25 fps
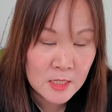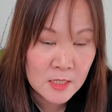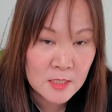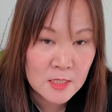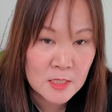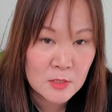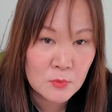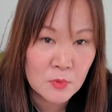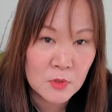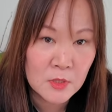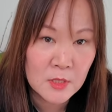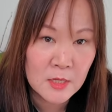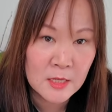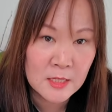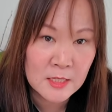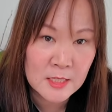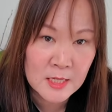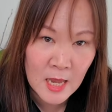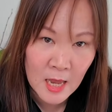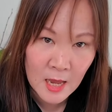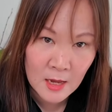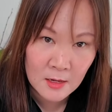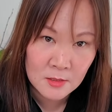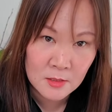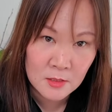It's really a
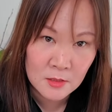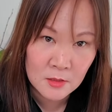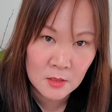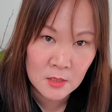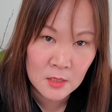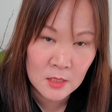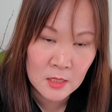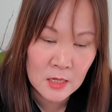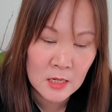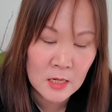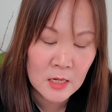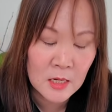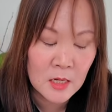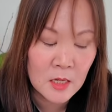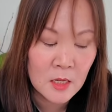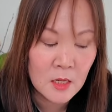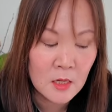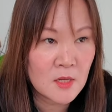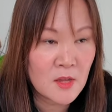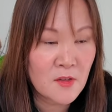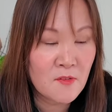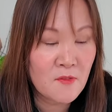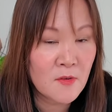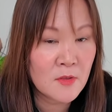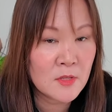tactile thing.
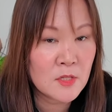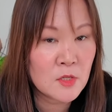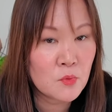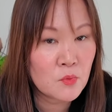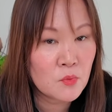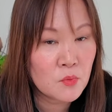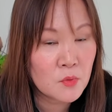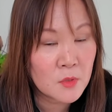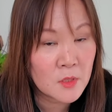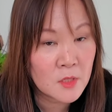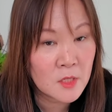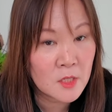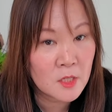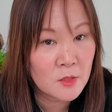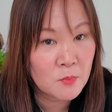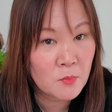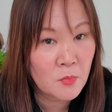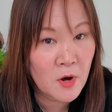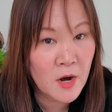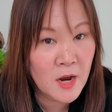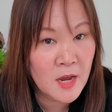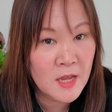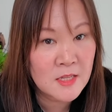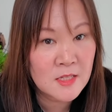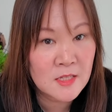If it's a really good
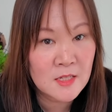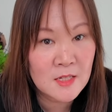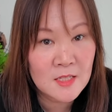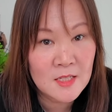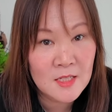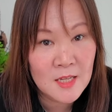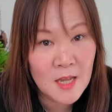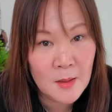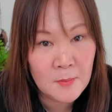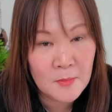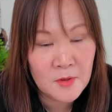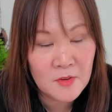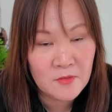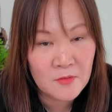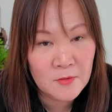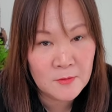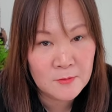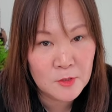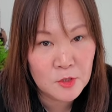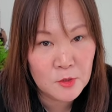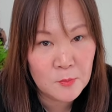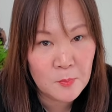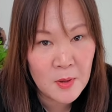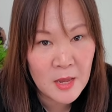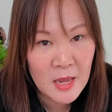price and it's coming from
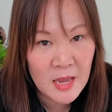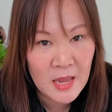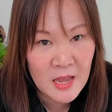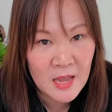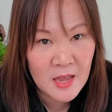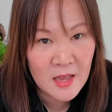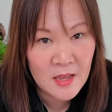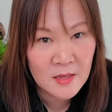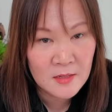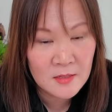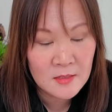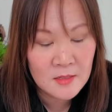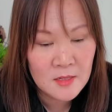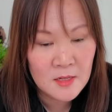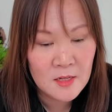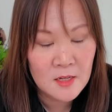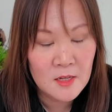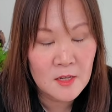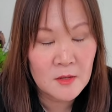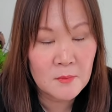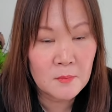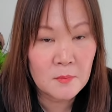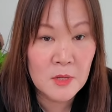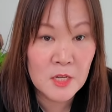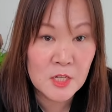Japan,
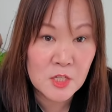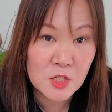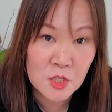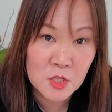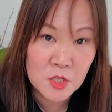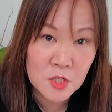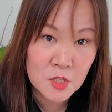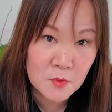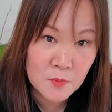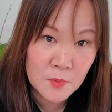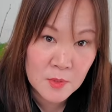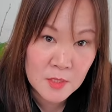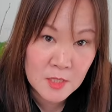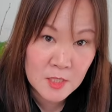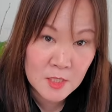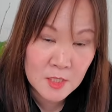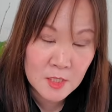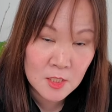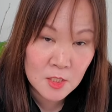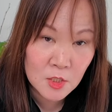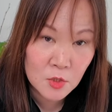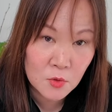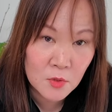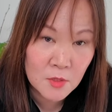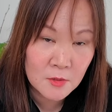make sure you read the
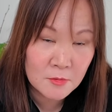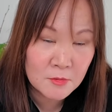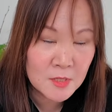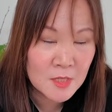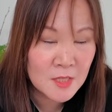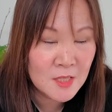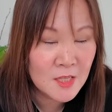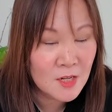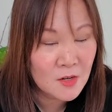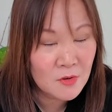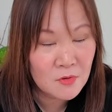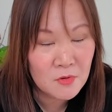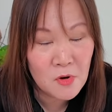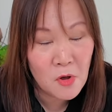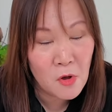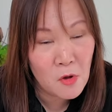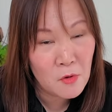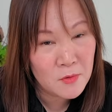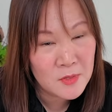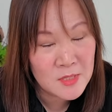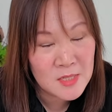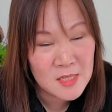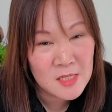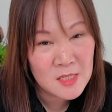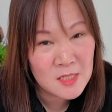description. They don't
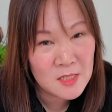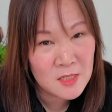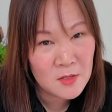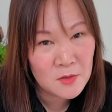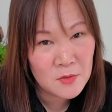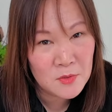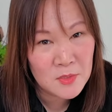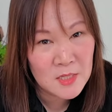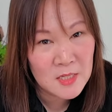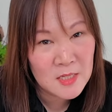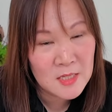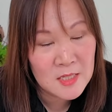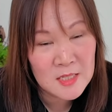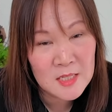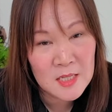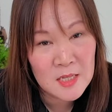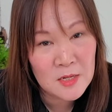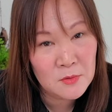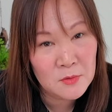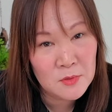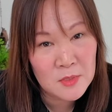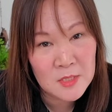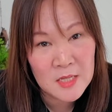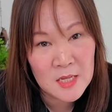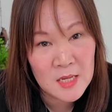always disclose it because they
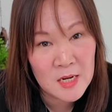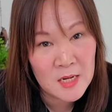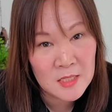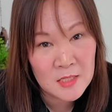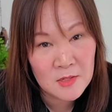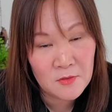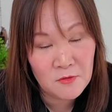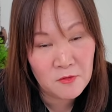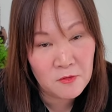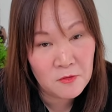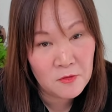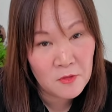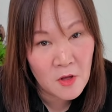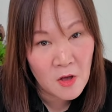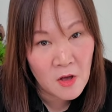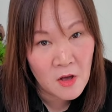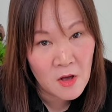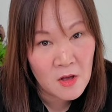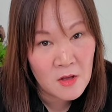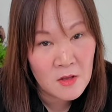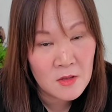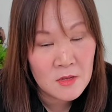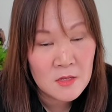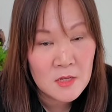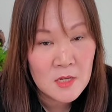don't see it as a
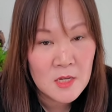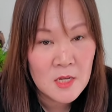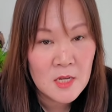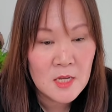flaw.